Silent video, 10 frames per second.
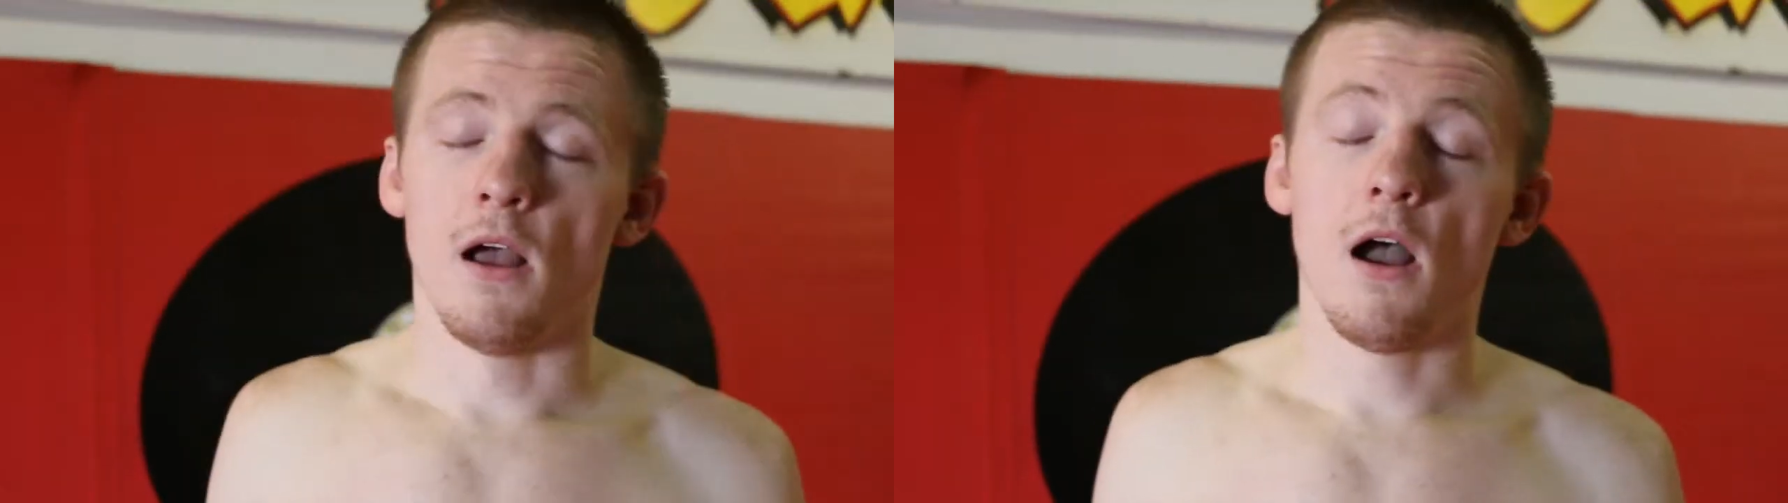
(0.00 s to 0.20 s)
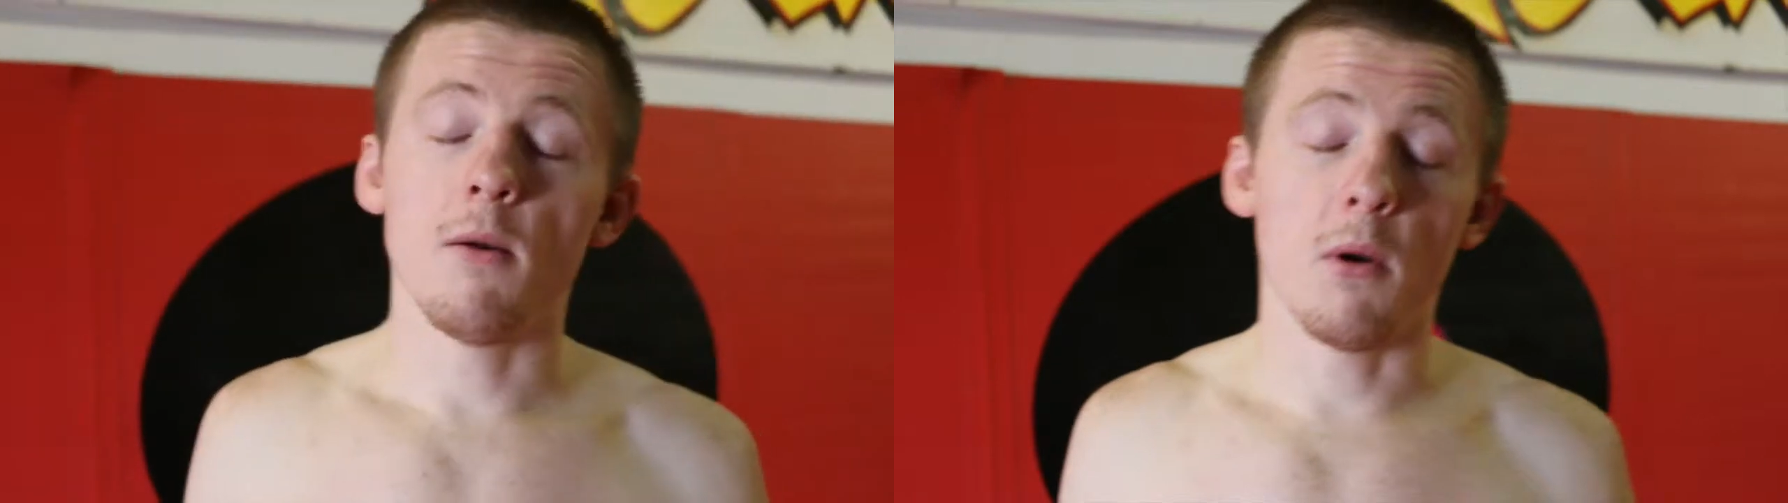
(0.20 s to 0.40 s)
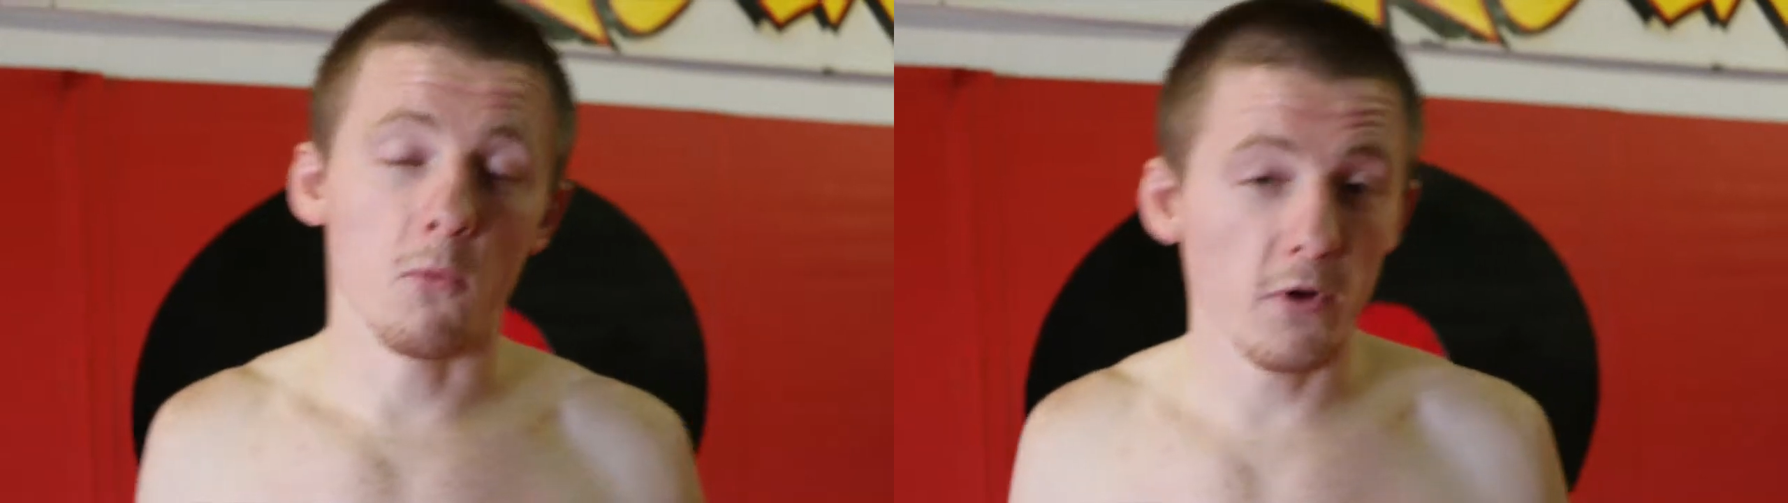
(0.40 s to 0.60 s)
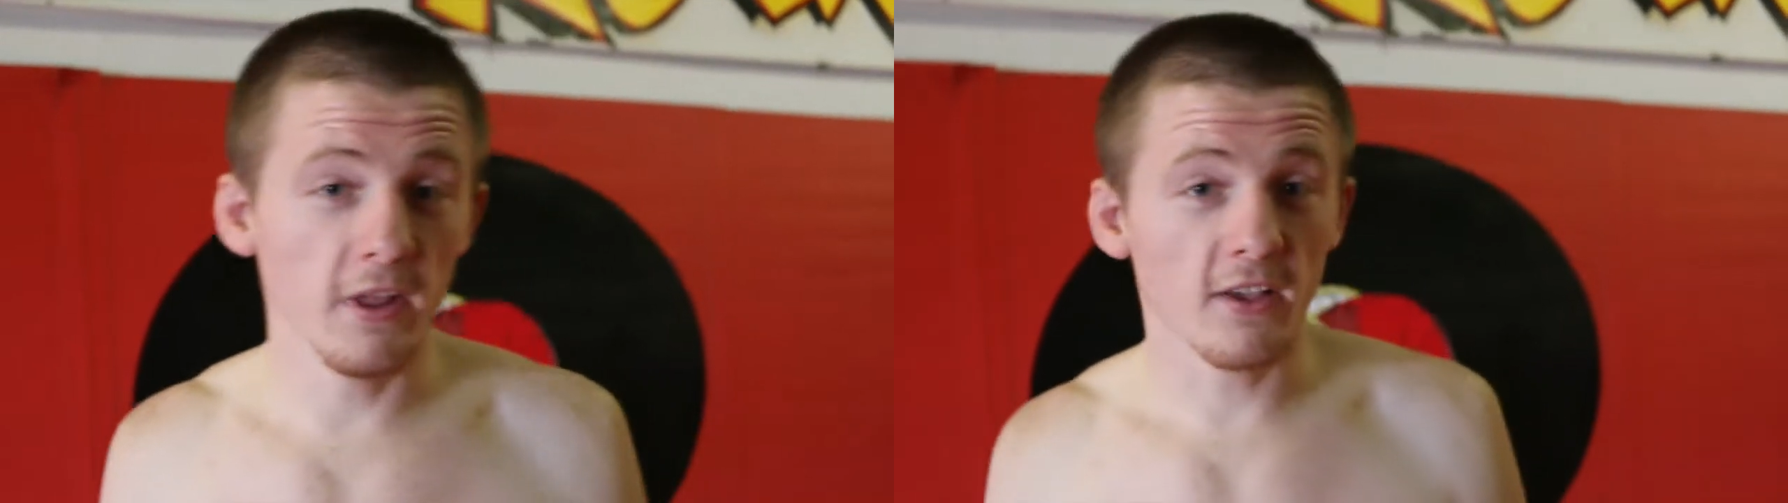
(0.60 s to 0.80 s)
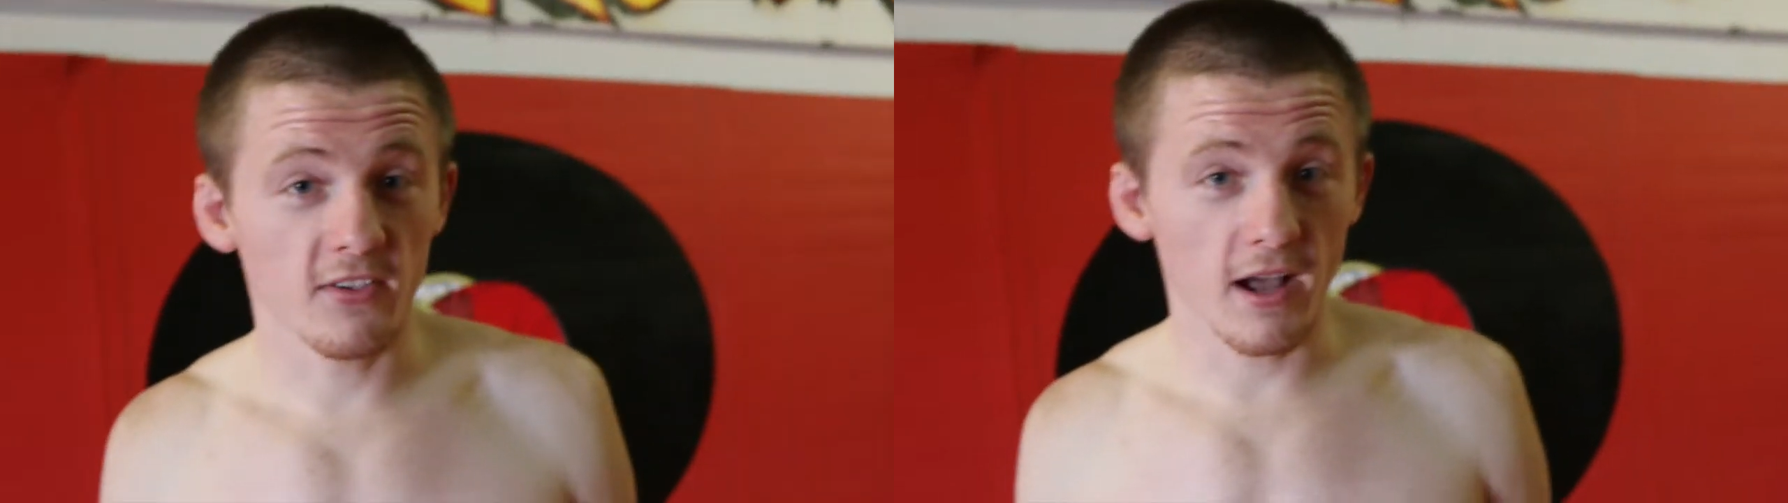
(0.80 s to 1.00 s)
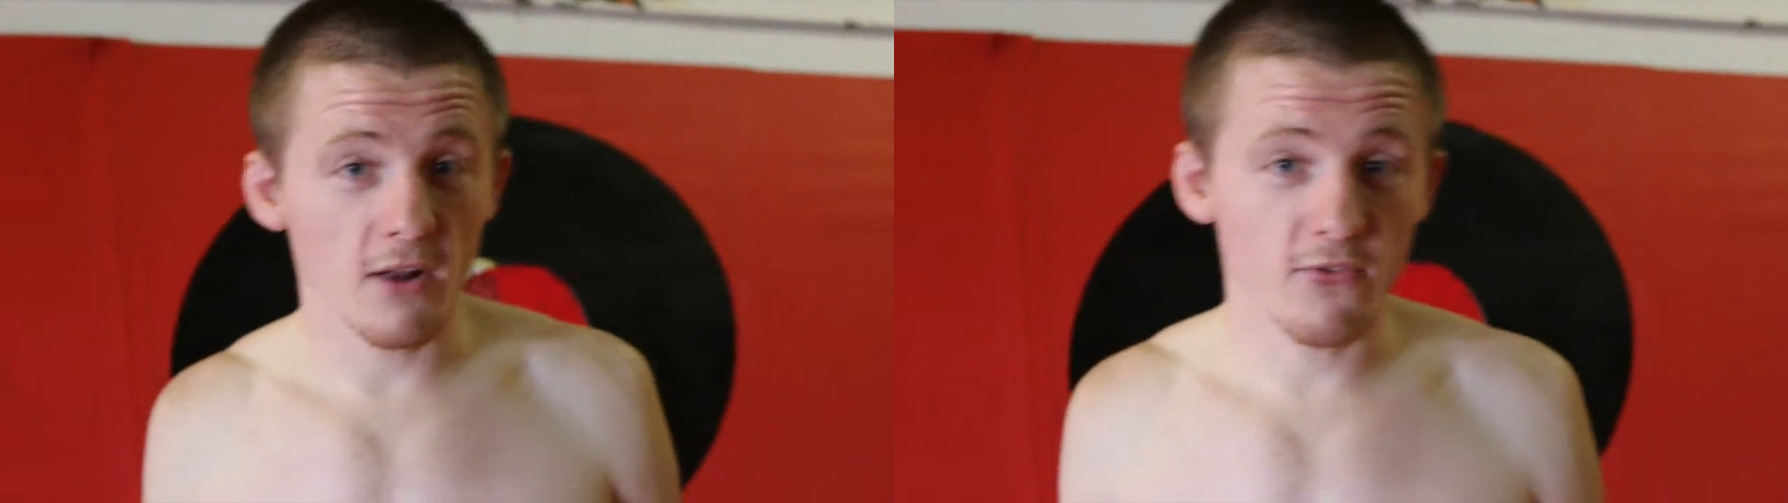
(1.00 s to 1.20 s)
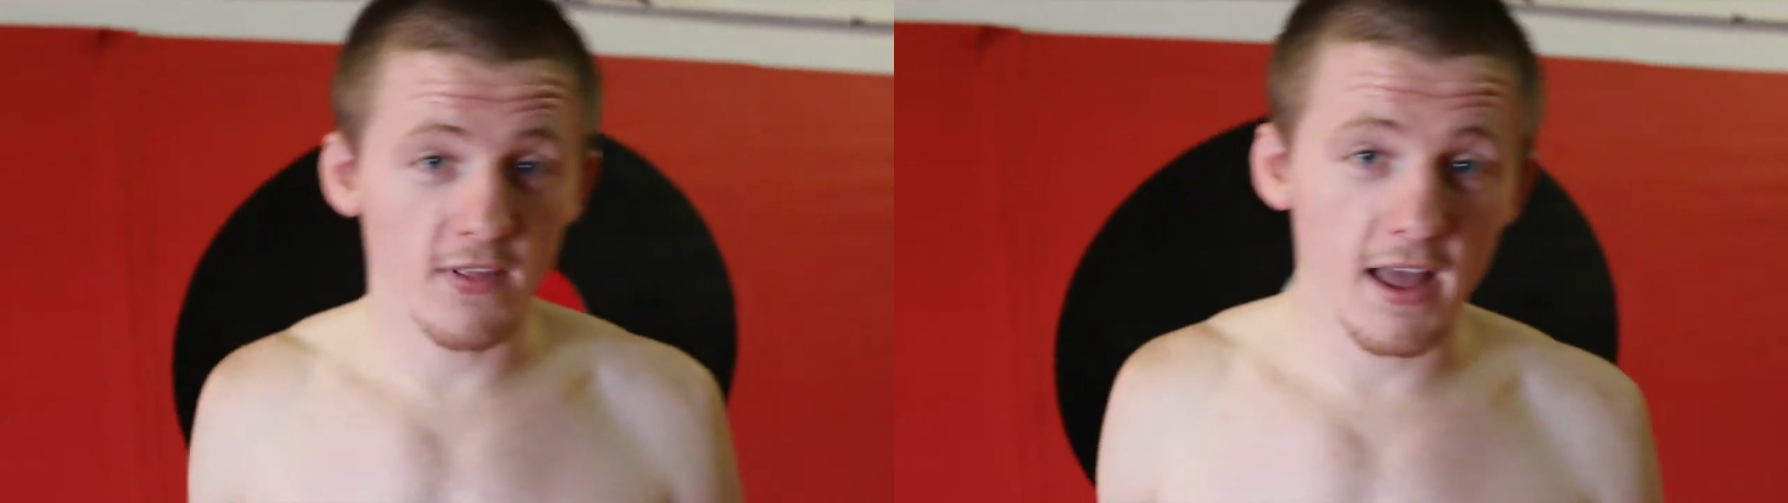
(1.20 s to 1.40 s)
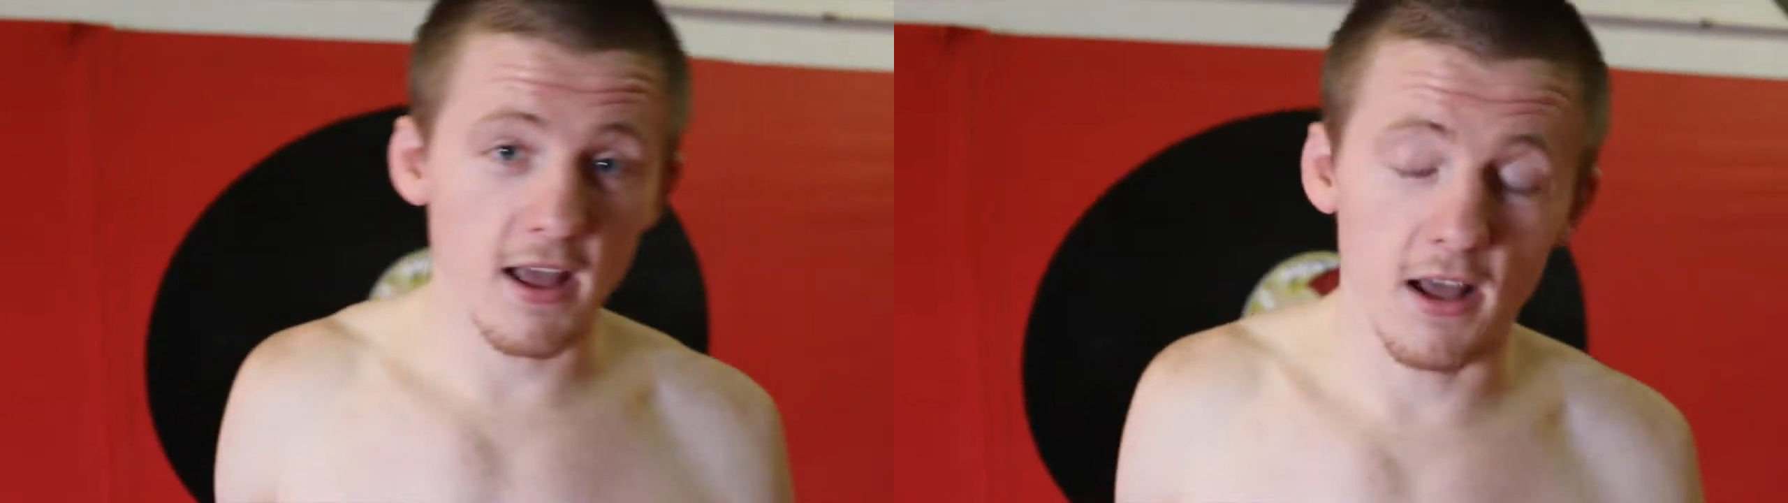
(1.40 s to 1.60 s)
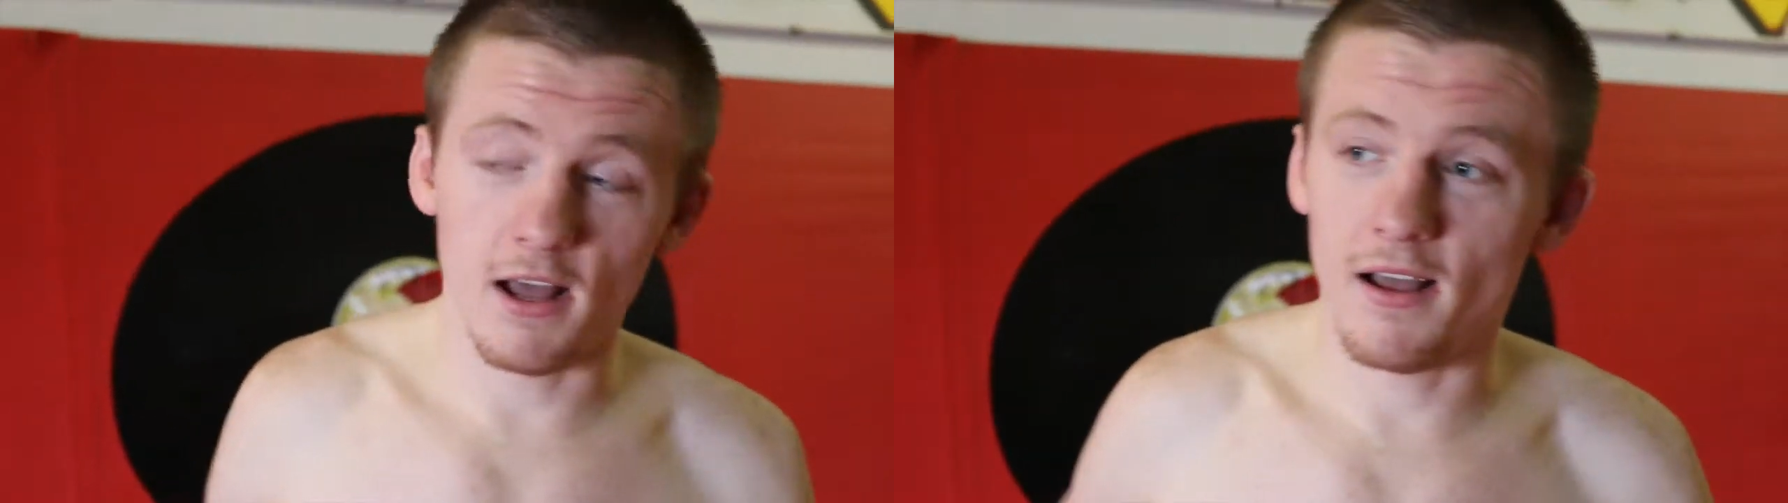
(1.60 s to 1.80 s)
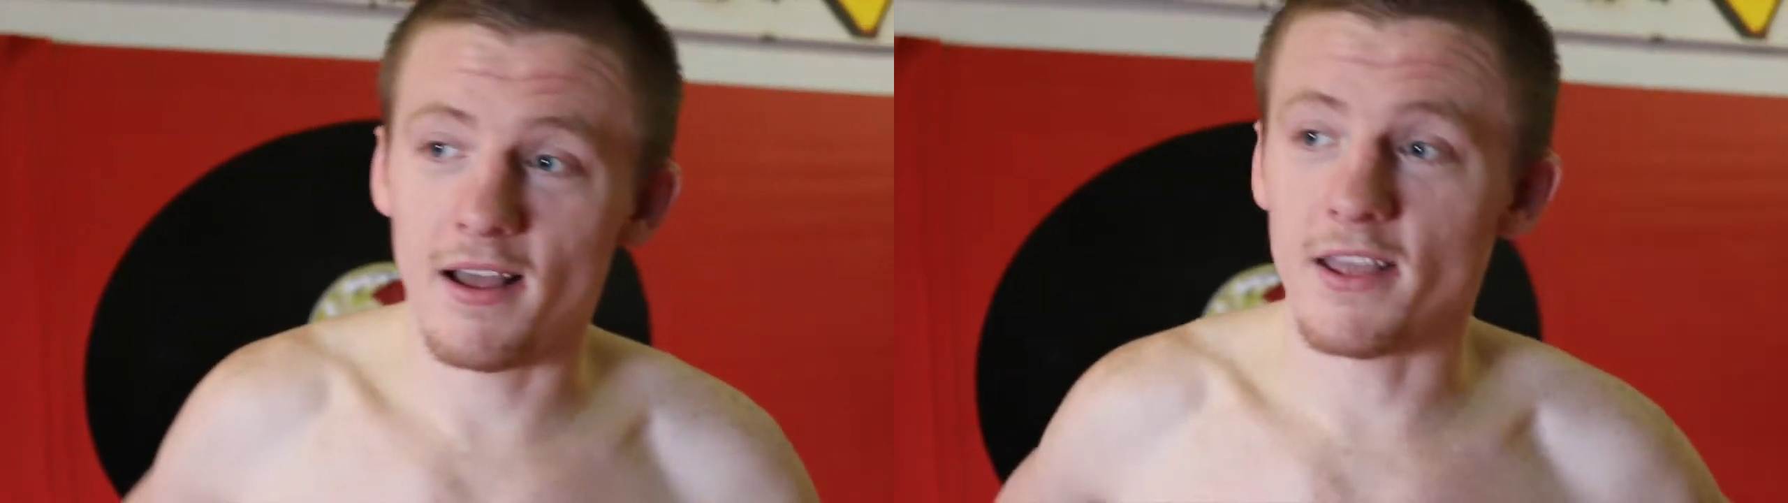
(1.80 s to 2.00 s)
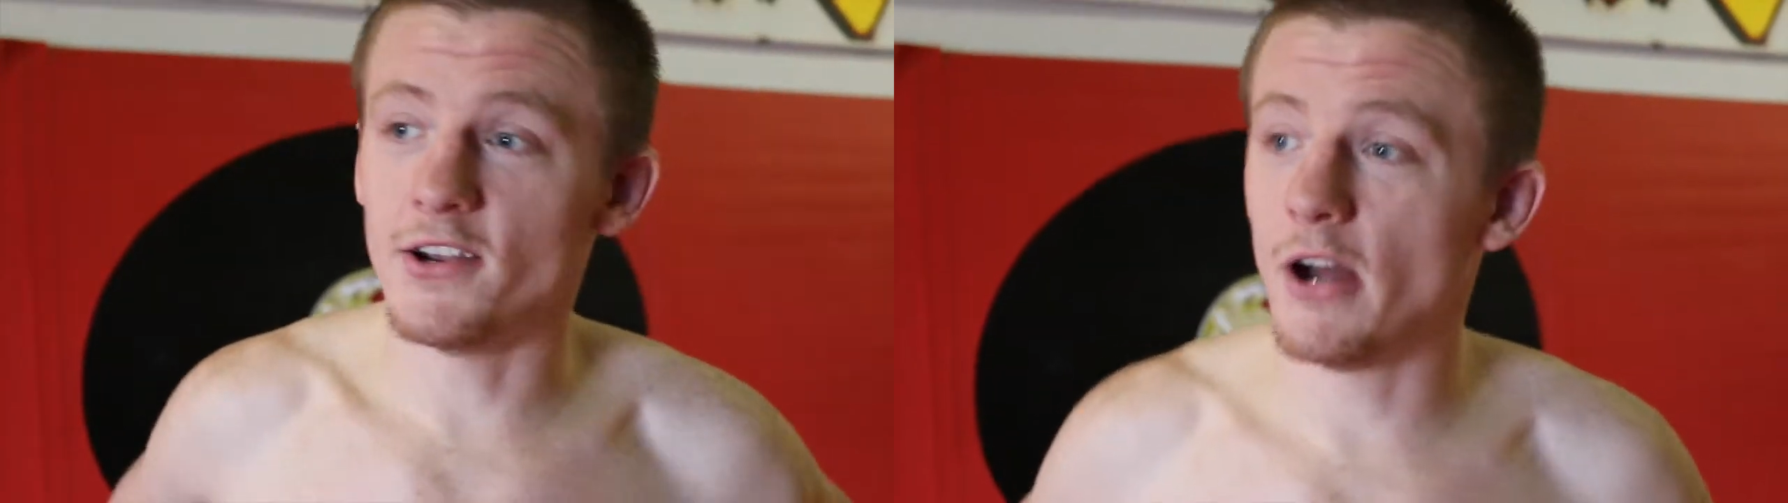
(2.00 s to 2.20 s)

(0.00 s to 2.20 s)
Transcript: I'm really excited for that.